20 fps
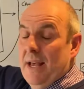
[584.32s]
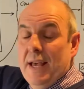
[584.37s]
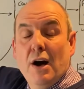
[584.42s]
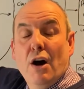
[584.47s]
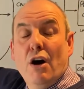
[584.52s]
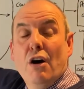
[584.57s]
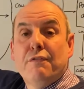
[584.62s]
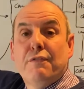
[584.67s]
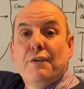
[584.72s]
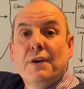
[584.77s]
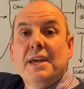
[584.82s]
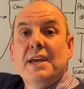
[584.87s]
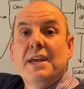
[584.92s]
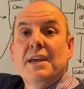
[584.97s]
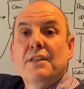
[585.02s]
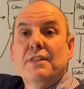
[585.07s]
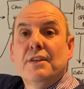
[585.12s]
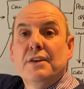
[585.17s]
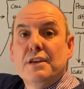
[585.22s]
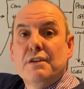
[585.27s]
offer
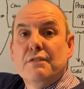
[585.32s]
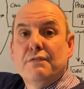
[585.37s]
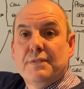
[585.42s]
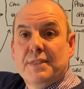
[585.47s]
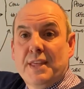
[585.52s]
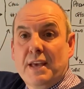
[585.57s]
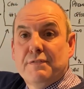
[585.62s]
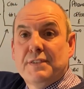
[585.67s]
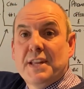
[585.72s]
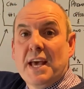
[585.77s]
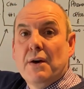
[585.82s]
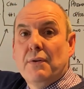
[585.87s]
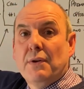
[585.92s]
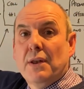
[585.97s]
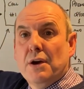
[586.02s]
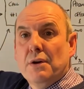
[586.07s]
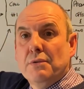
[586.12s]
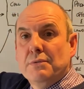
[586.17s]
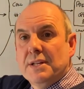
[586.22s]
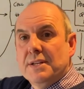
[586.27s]
here that they've
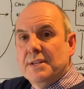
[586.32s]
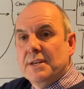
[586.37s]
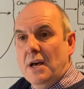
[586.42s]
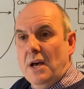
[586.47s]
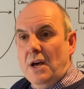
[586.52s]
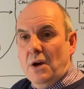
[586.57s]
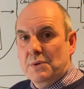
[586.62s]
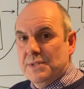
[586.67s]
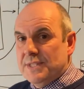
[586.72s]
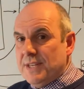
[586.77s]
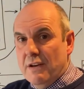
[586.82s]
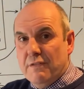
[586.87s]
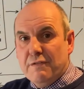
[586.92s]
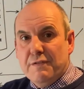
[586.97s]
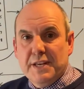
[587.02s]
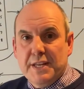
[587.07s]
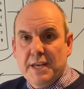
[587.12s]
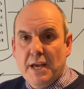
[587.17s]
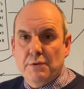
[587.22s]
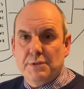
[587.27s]
downloaded? Was it a
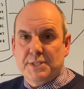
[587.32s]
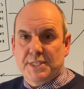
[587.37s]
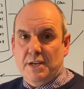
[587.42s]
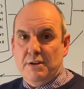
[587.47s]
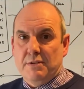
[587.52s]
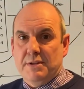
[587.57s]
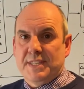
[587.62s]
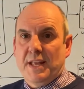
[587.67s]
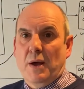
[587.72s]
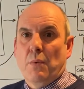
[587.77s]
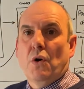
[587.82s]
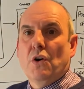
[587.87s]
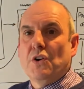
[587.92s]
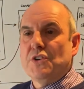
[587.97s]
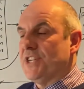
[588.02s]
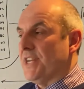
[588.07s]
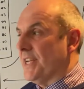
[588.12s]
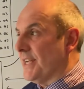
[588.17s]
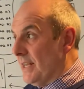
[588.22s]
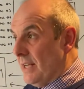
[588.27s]
video series they're
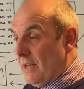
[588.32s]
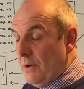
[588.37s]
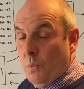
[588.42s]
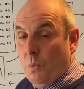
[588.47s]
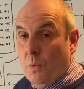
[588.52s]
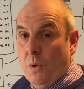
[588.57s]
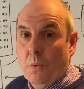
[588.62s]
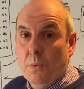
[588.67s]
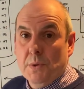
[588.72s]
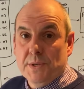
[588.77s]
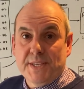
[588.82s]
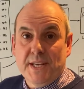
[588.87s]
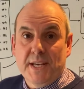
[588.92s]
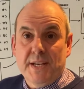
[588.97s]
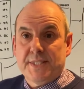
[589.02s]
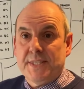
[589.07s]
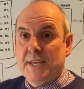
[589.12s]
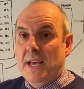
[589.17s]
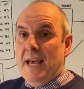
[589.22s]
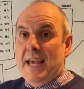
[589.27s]
watching? What was
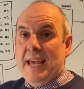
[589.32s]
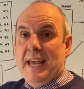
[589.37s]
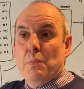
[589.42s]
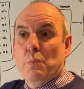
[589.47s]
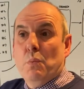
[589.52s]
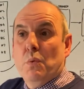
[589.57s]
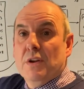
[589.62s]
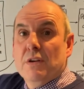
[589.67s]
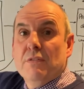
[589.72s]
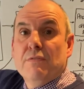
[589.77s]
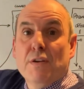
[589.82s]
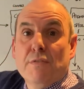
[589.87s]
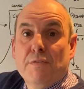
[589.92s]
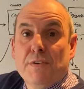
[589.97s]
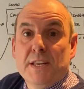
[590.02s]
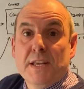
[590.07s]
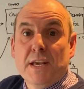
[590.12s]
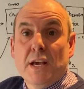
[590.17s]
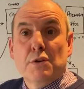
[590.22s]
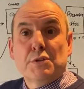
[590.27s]
it in one of your
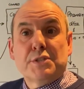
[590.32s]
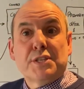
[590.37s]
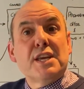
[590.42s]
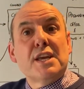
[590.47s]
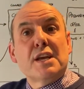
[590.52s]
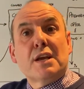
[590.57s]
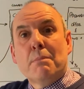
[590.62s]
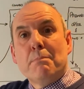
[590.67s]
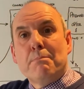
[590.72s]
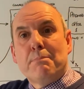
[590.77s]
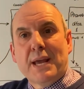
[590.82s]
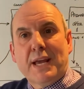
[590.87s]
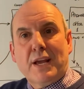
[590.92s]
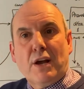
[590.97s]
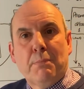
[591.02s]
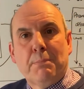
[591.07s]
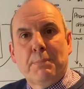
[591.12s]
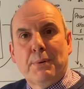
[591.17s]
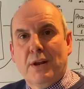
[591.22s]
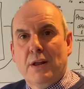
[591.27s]
videos that you can pick
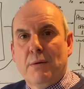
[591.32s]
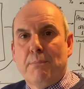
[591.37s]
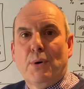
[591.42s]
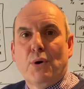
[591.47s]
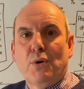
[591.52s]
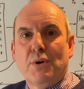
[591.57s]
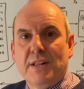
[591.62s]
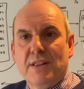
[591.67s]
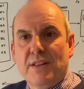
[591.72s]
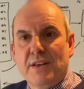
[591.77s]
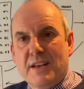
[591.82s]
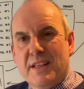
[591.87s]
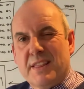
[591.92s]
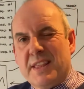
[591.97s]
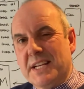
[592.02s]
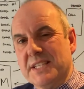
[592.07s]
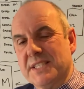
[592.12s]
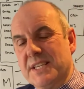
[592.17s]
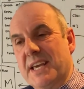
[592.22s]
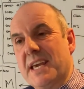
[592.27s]
up on a point that you
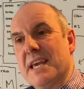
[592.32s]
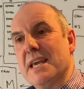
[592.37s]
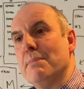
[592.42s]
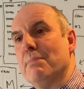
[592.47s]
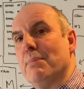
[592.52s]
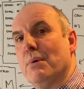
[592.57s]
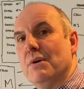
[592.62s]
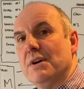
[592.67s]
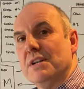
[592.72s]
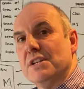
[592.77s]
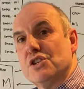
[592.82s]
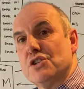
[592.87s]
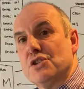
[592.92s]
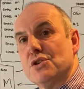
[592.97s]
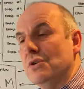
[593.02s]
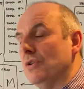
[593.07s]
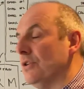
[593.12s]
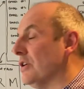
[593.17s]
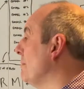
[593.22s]
think is a key point to talk